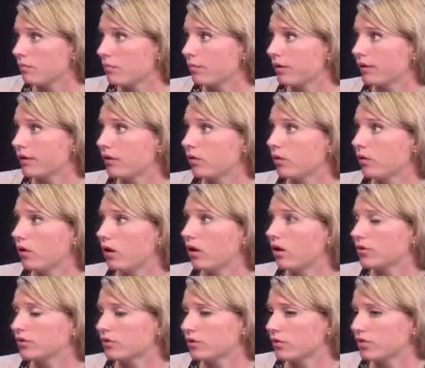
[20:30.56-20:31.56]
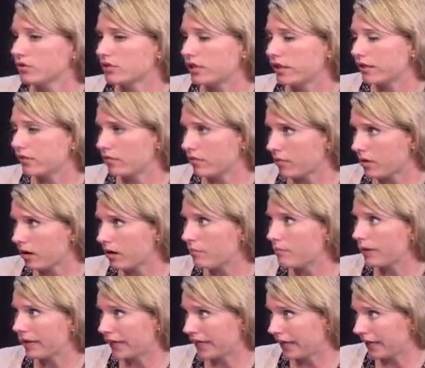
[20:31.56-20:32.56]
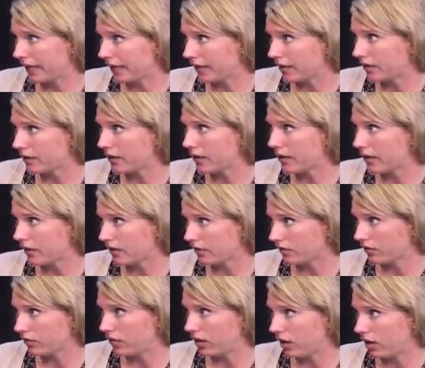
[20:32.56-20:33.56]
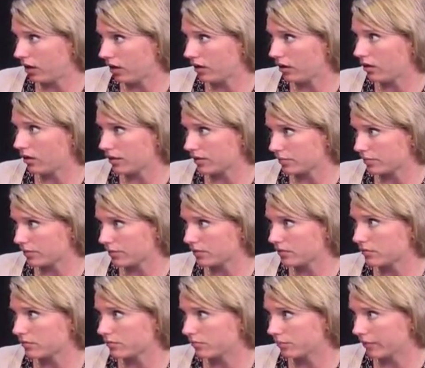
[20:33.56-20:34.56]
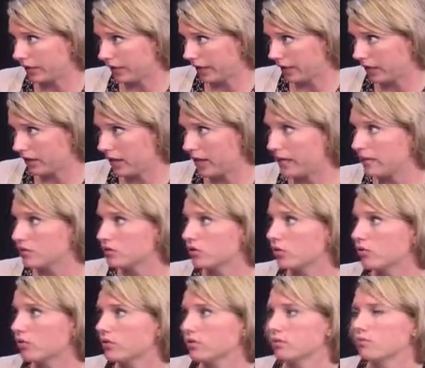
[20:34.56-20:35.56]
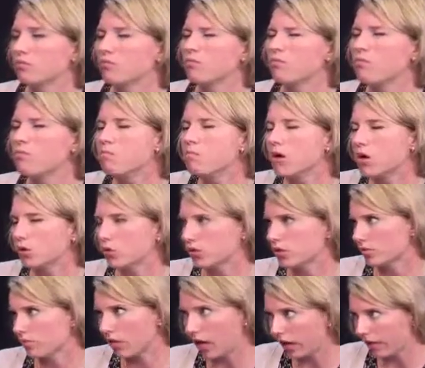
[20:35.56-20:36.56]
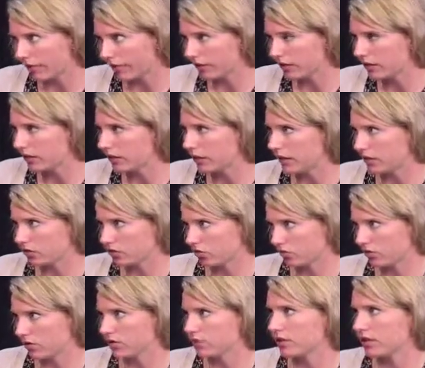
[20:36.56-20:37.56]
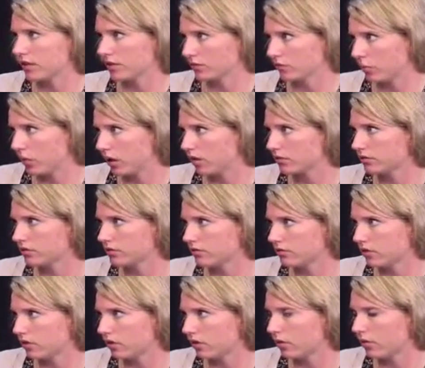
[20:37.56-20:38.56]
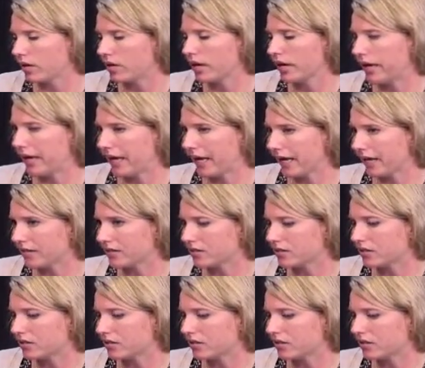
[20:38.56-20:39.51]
But also in the state of Vermont, Medicaid has a hospice plan, and so does most private insurers as well. So, and